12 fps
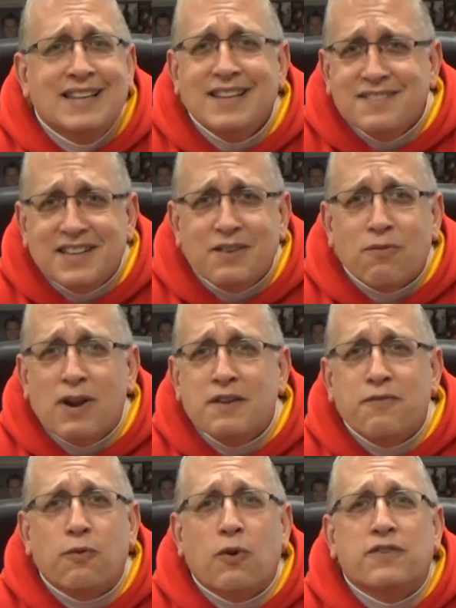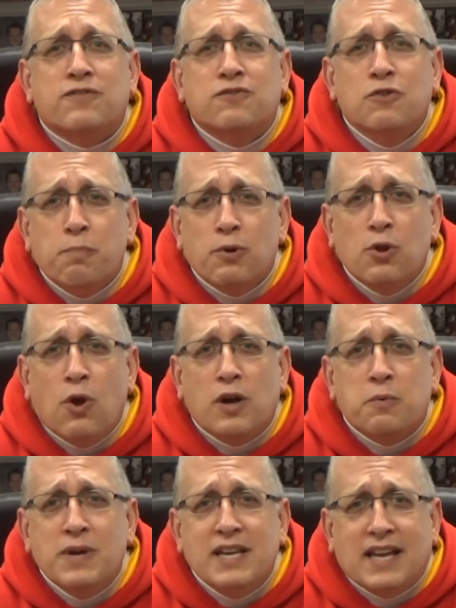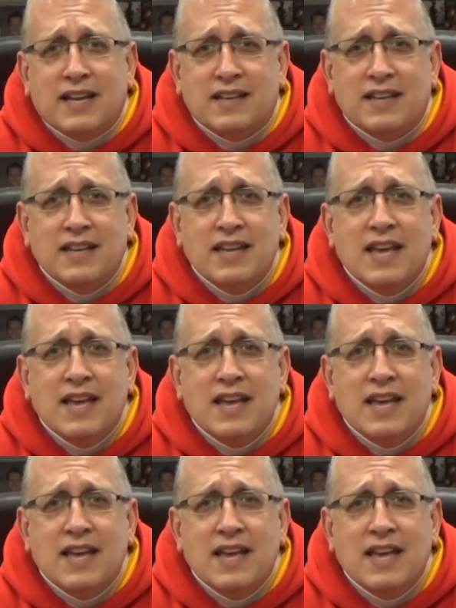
Let's get ready for a super long weekend.